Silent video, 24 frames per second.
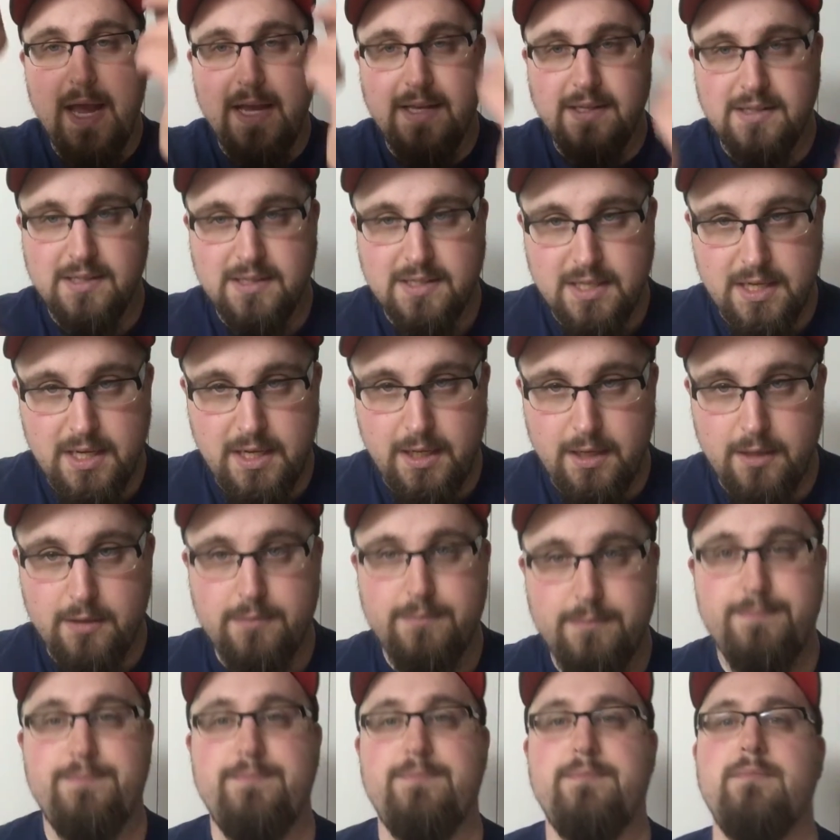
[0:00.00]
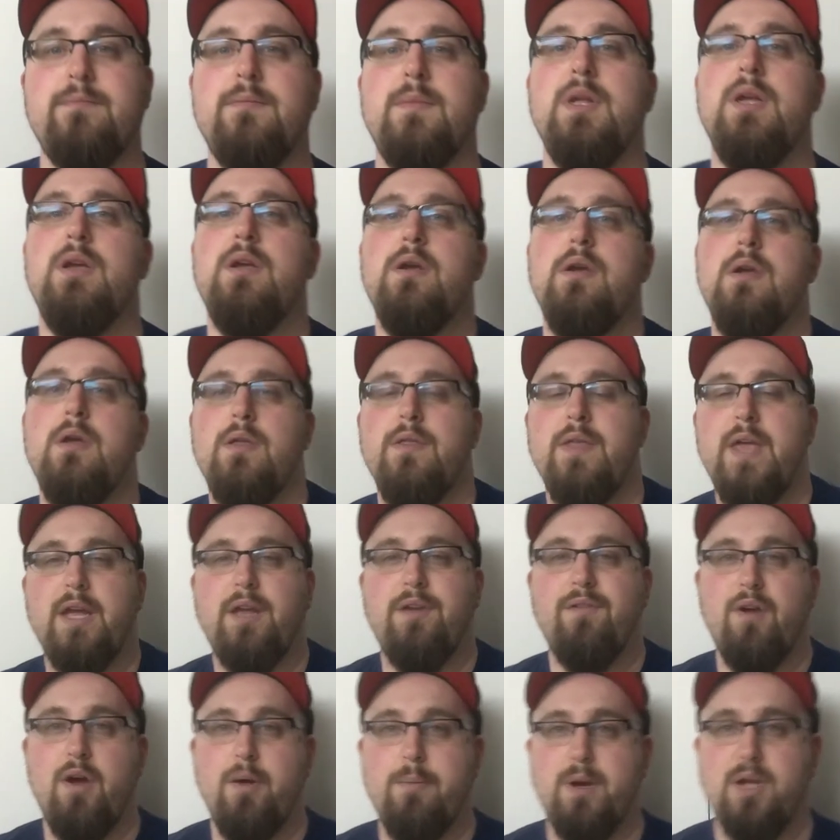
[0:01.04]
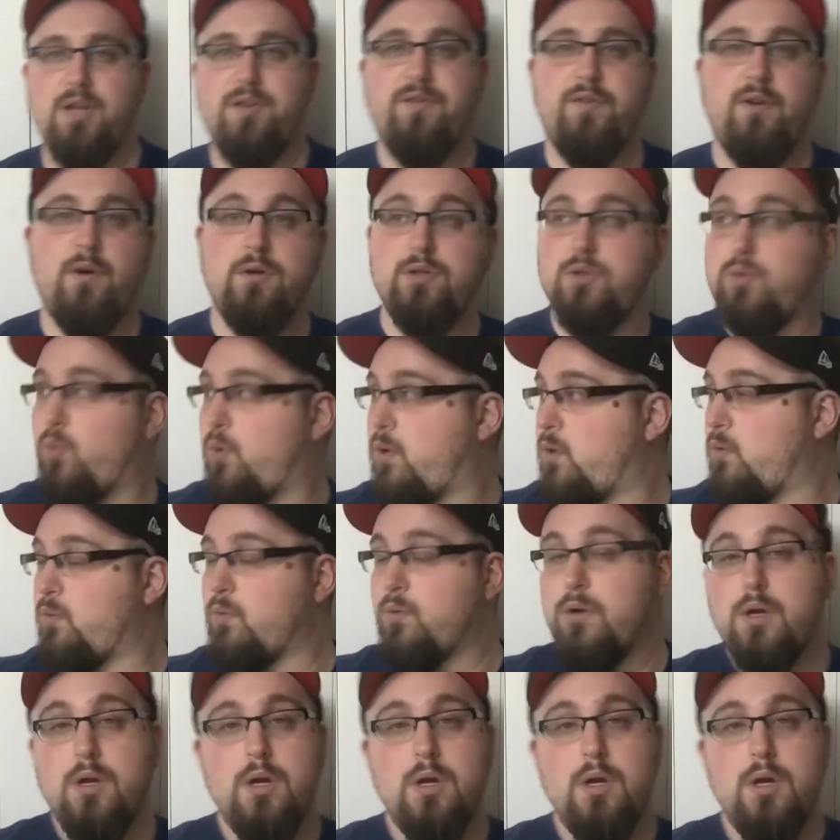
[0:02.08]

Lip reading: End scene. Thank you very much, folks. Whoa.